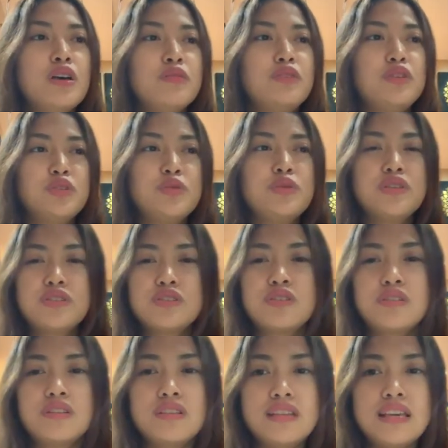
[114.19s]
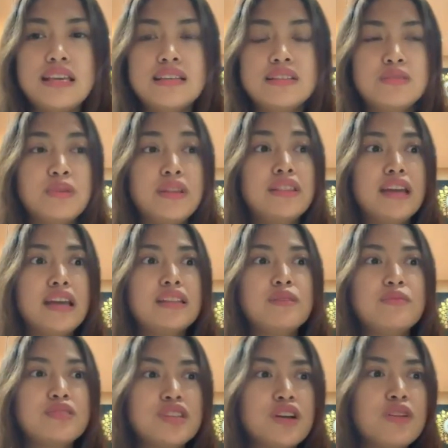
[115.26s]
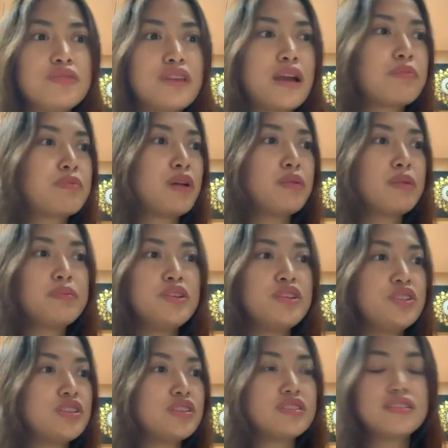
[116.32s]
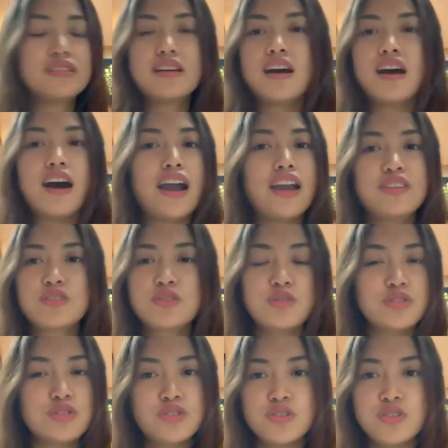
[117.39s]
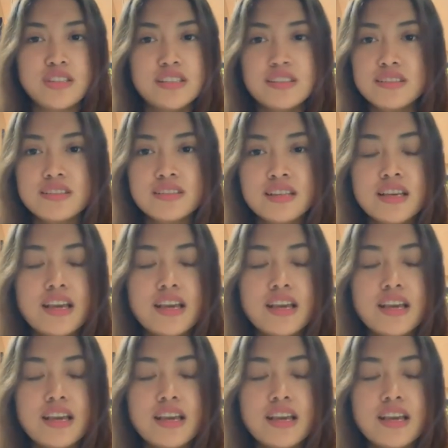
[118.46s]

for doing certain things when they themselves are probably just high school students.